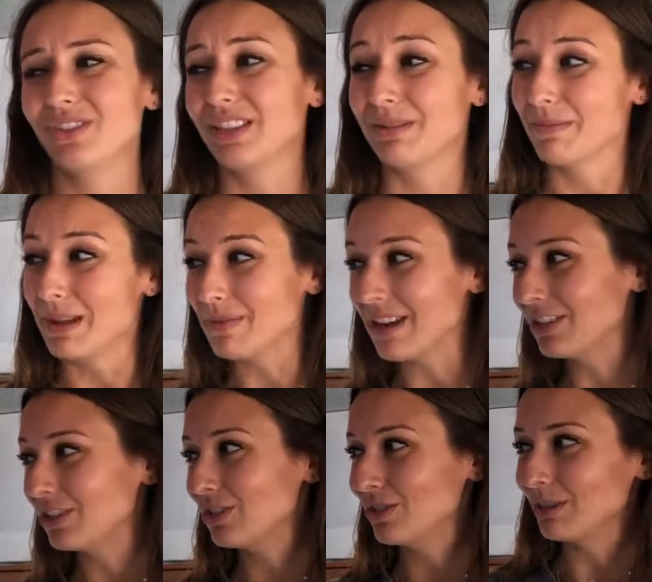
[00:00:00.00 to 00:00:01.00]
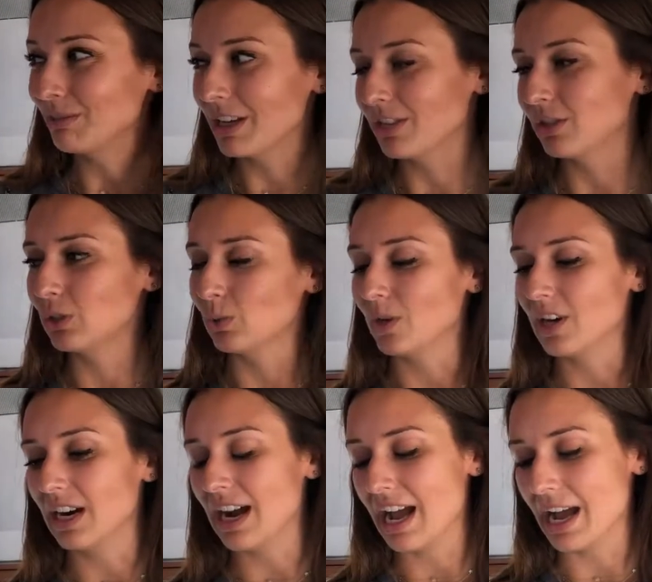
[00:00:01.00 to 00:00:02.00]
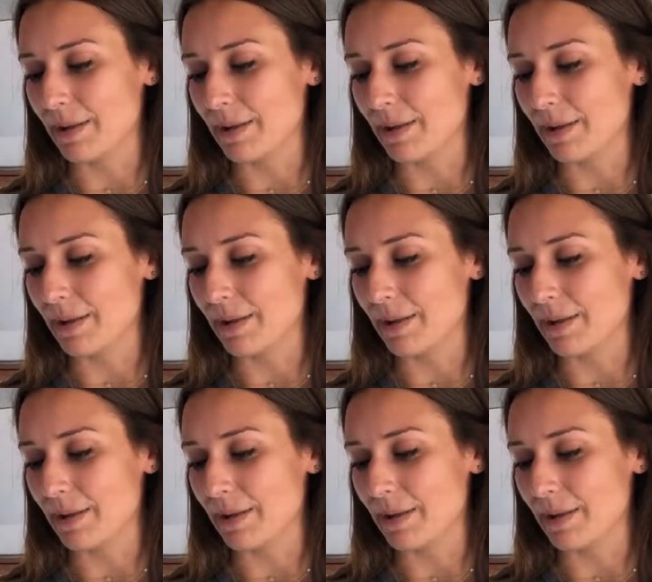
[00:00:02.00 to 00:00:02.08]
so I was like, maybe I could do some kind of store.